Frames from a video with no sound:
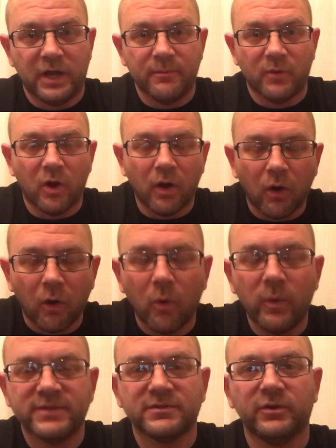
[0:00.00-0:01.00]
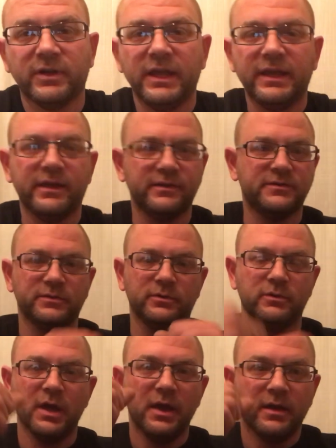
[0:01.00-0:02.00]
I'm always looking
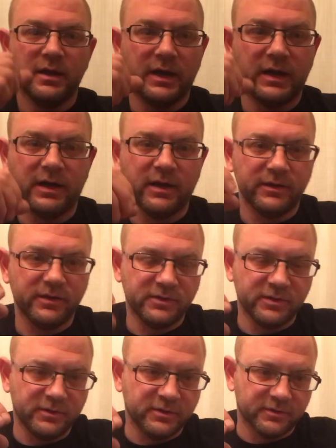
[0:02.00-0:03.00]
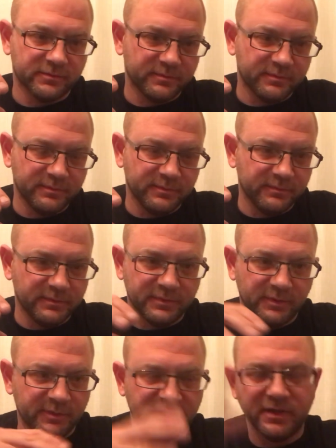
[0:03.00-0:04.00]
into I
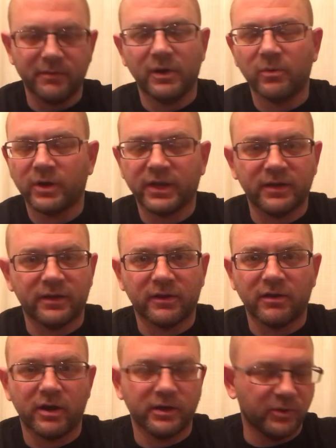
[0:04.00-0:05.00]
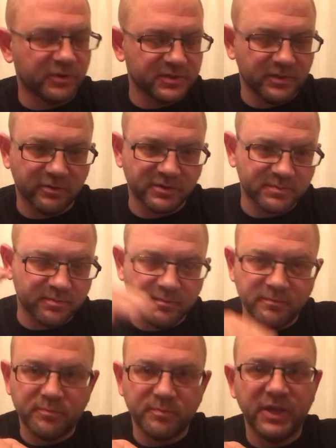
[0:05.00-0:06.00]
mean, think about working on a car. You're always
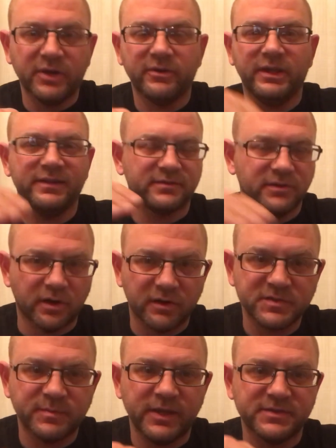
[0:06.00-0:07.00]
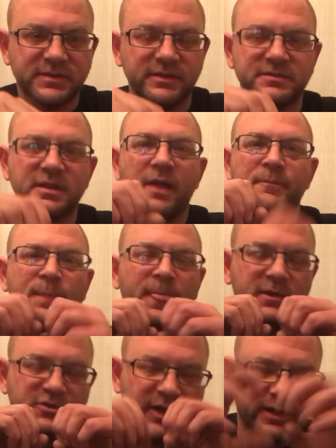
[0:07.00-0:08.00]
peering into dark spaces,
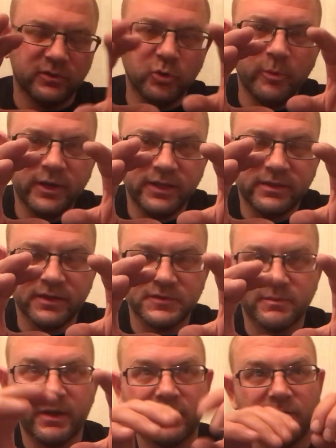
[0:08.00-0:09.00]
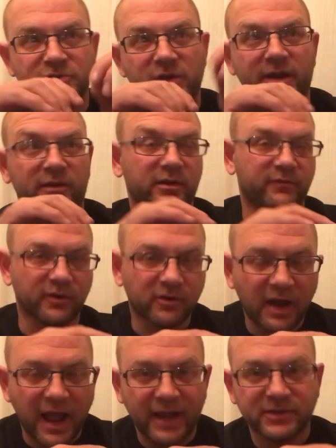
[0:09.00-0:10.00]
trying to illuminate things better, trying to look for
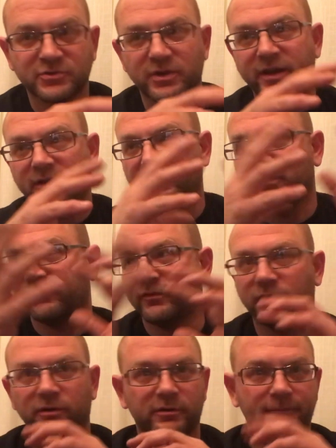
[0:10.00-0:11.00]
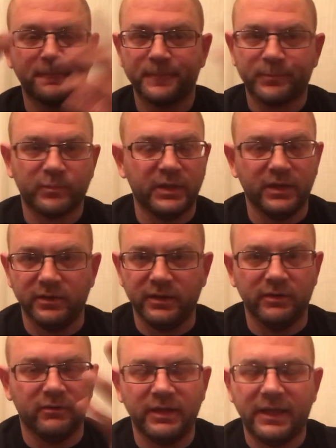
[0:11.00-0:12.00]
cracks, trying to look for you
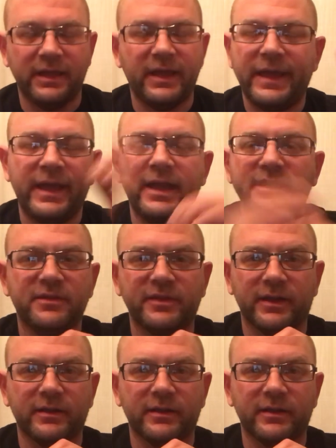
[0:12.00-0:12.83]
know anything.